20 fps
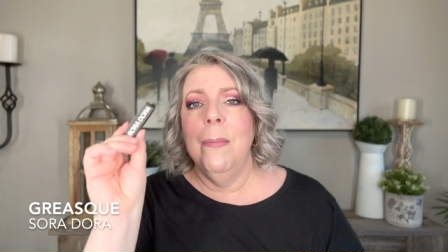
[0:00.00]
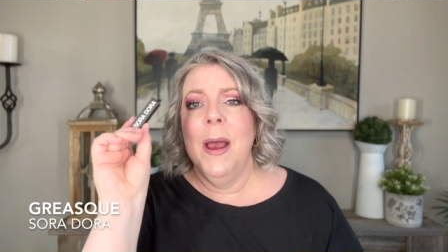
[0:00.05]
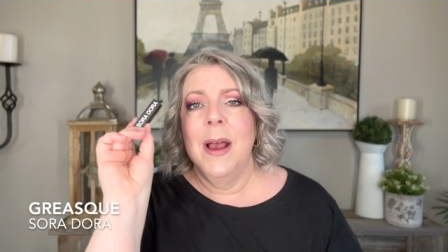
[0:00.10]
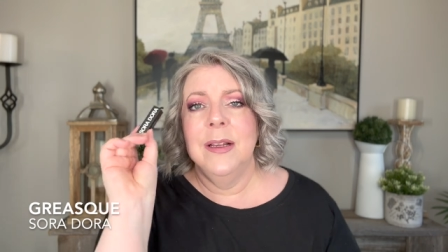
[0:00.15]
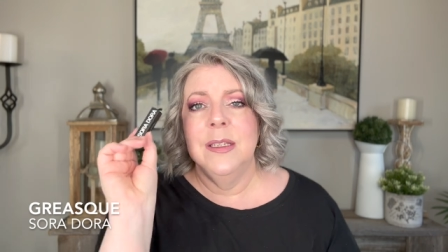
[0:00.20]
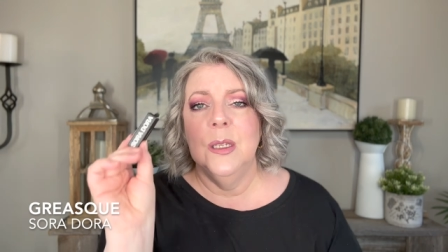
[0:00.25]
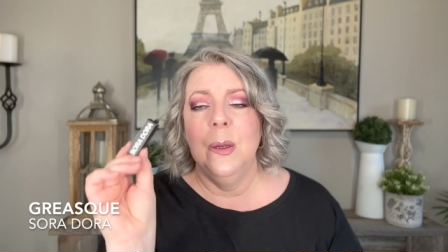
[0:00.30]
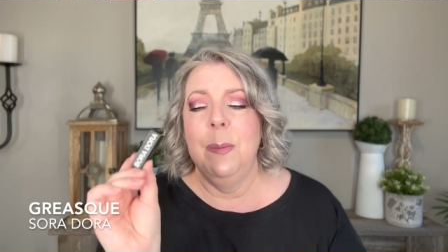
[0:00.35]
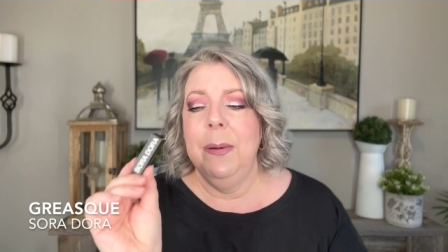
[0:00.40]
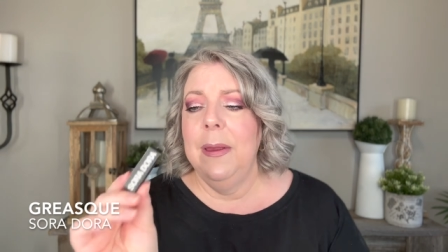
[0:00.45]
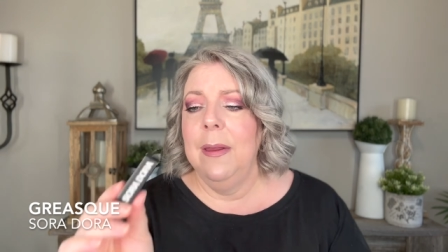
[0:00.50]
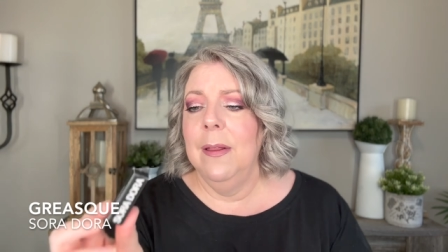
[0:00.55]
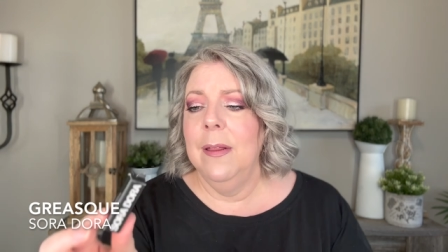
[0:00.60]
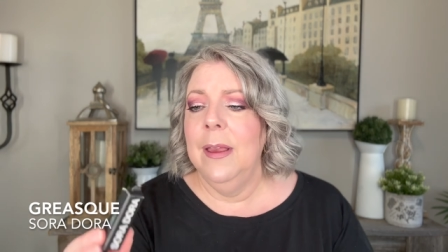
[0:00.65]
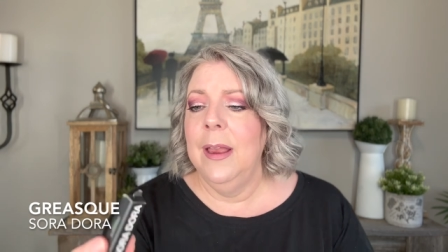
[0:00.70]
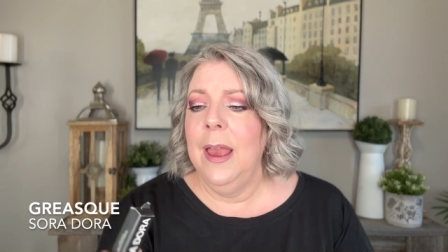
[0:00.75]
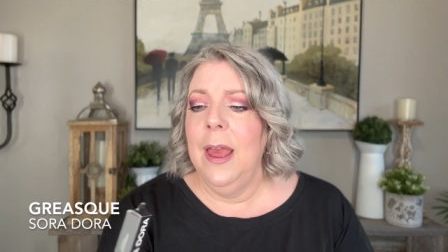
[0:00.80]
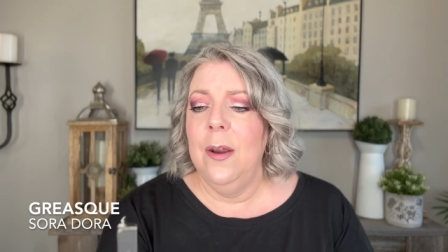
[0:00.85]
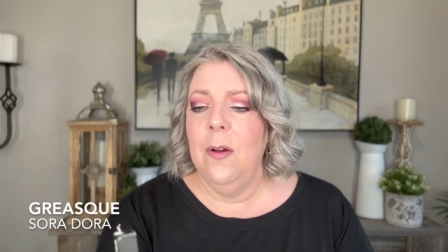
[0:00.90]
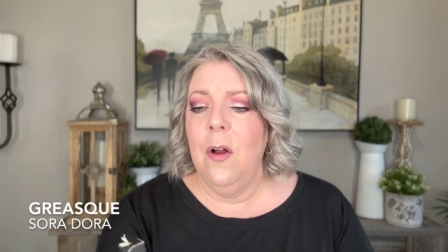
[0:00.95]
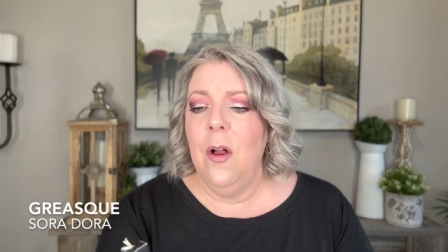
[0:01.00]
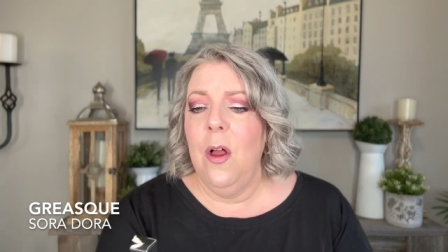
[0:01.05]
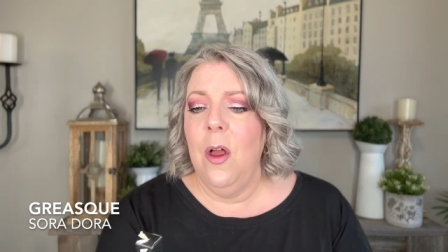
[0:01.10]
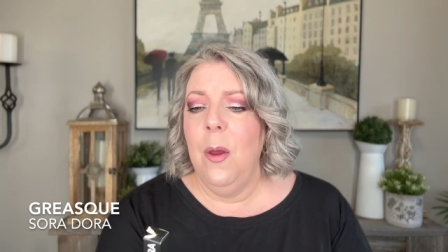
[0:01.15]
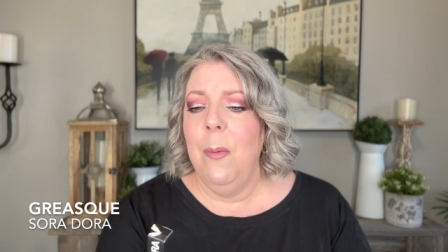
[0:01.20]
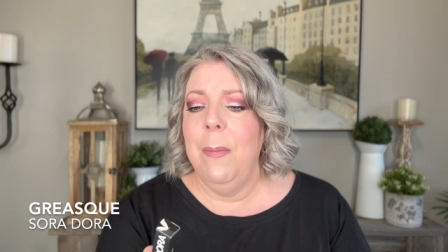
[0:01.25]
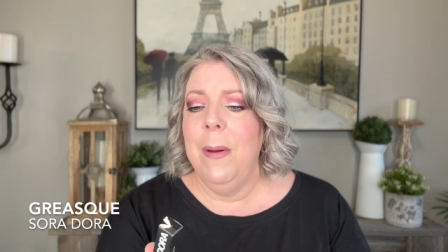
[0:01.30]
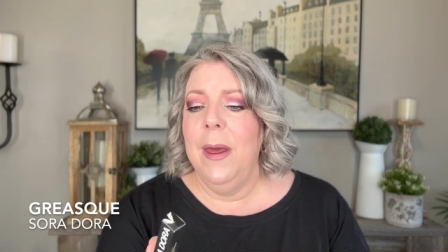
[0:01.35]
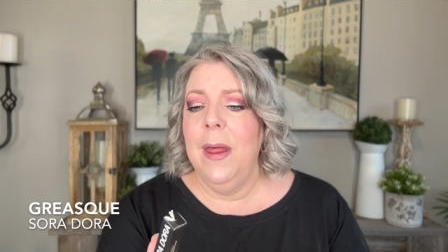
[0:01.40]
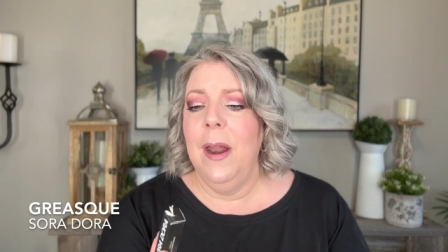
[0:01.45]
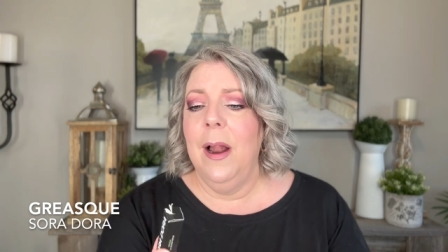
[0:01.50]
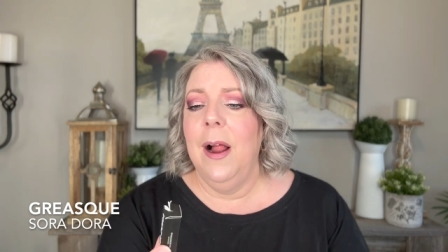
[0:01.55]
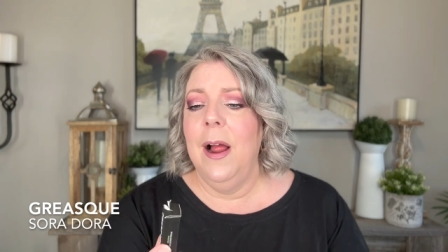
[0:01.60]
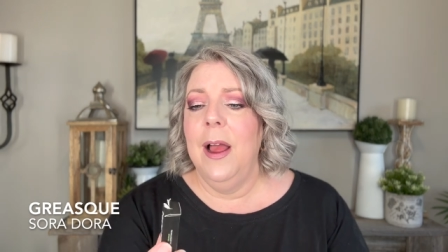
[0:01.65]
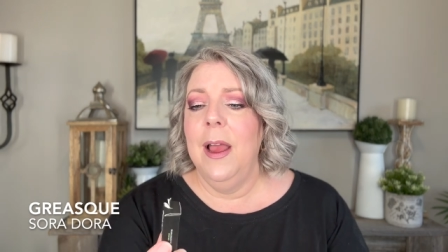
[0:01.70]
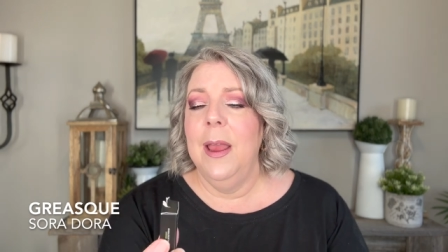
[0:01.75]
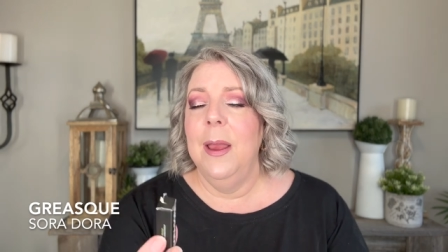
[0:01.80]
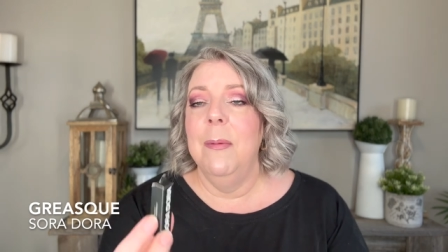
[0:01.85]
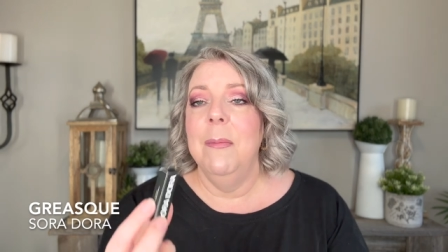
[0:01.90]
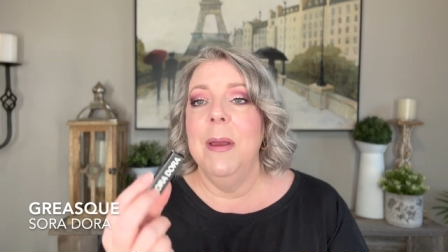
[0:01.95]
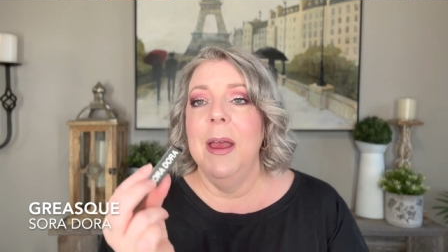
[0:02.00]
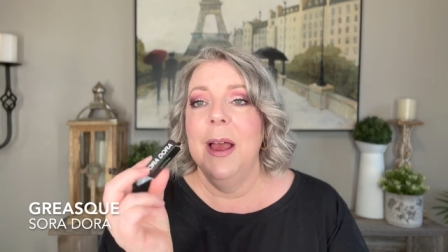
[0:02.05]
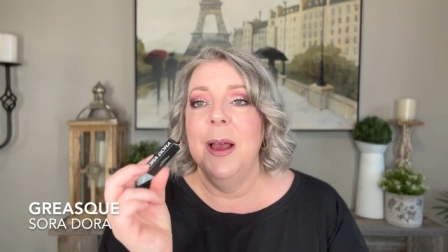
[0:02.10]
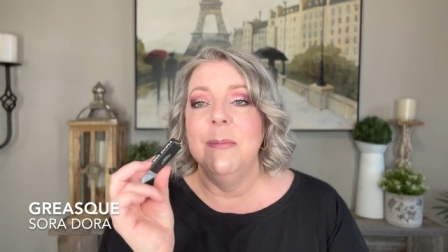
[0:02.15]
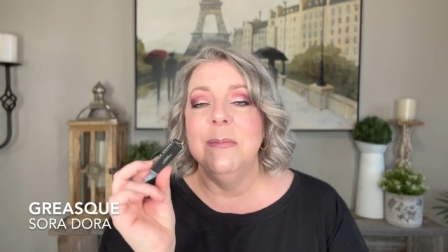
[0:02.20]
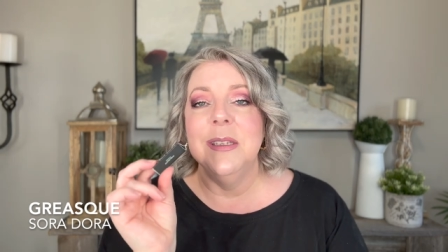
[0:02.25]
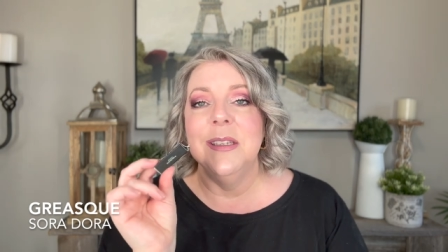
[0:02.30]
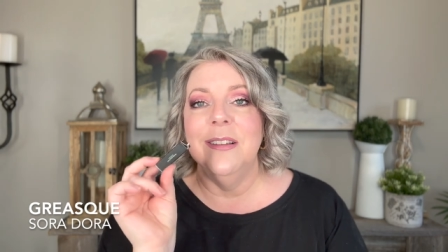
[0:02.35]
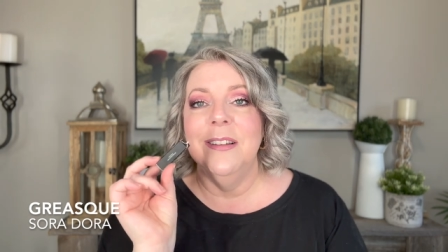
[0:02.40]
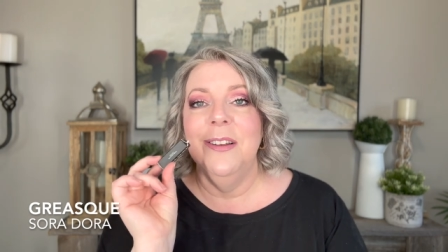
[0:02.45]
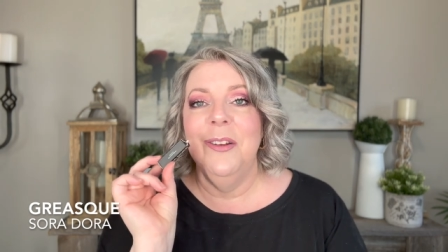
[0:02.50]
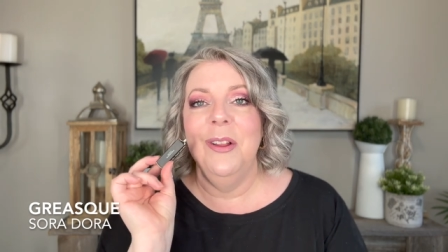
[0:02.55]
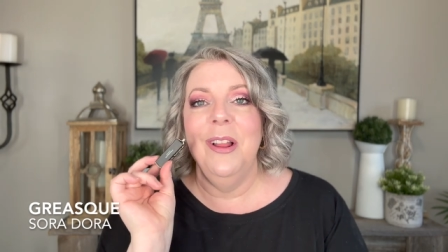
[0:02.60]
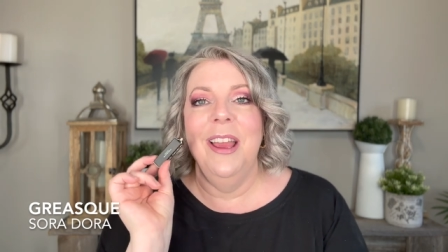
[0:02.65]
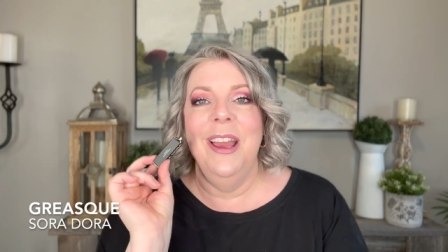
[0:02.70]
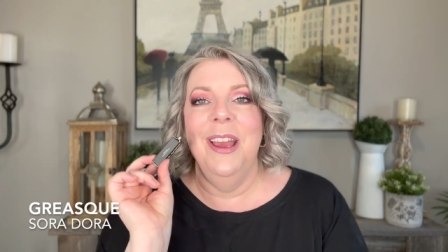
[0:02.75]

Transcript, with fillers: mass appealing at all, but I am absolutely